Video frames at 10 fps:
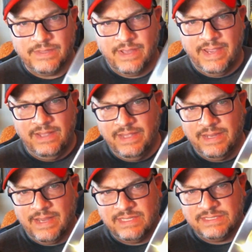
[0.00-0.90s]

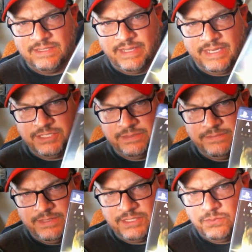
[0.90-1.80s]
Alien Isolation.
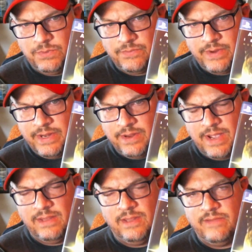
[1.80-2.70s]
This one right here,
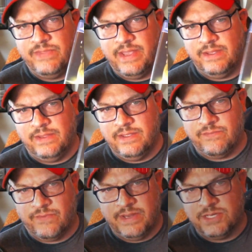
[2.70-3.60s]
I love the Alien
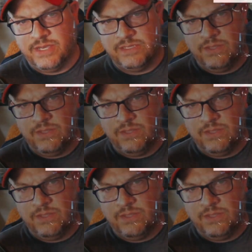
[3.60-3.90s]
franchise.